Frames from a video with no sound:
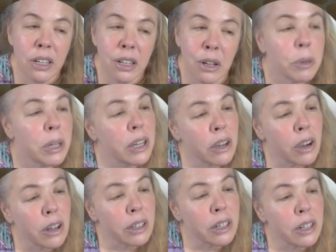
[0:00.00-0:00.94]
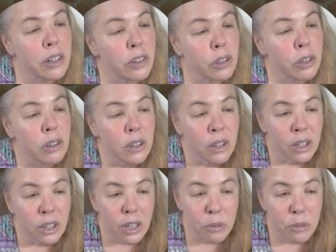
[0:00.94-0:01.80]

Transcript: In weak colonies, they may